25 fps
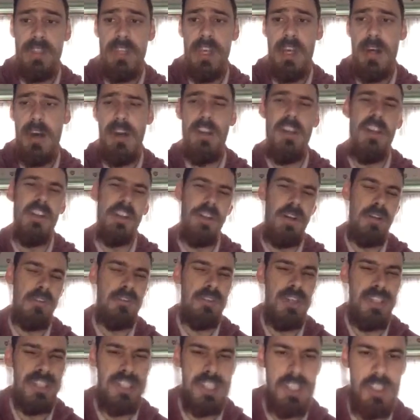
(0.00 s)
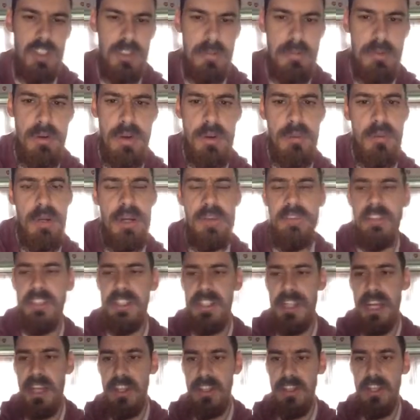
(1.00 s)
I know they got thrust to Liverpool, but other
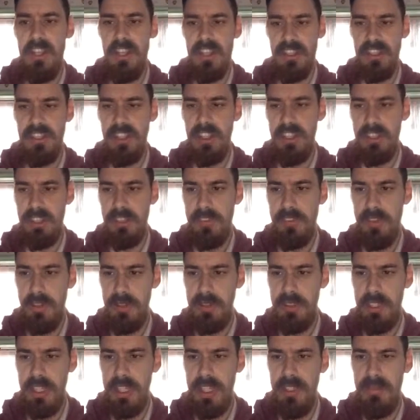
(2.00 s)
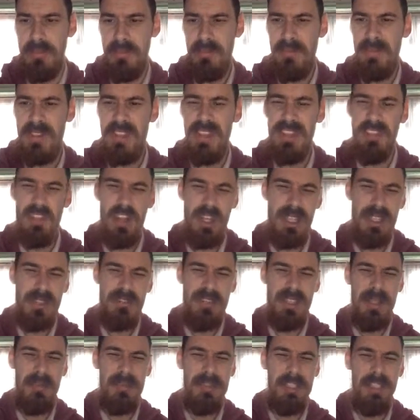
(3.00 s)
than that, they started off okay. Kind
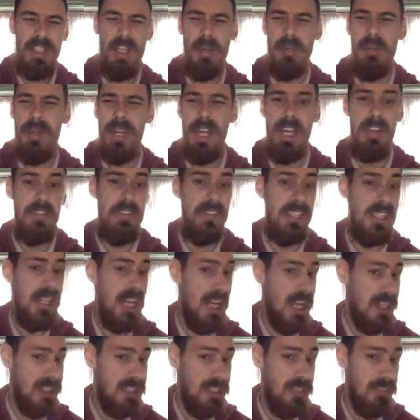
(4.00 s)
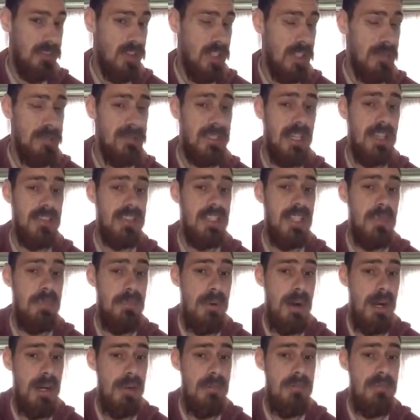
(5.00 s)
of dipped a little bit, and I think they actually find themselves in the
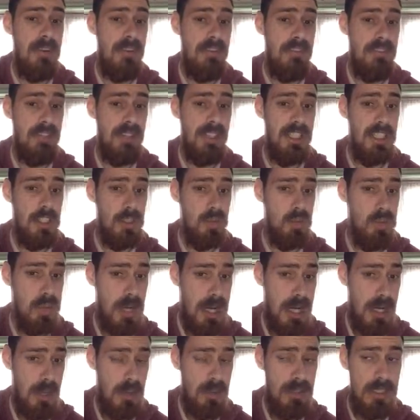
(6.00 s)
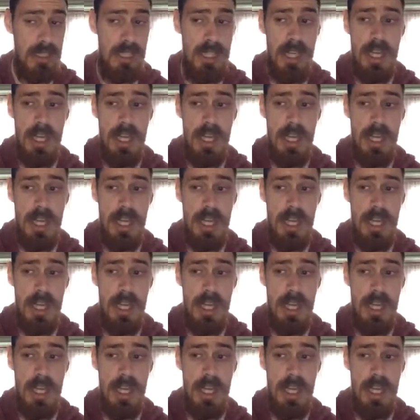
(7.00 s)
bottom three as well.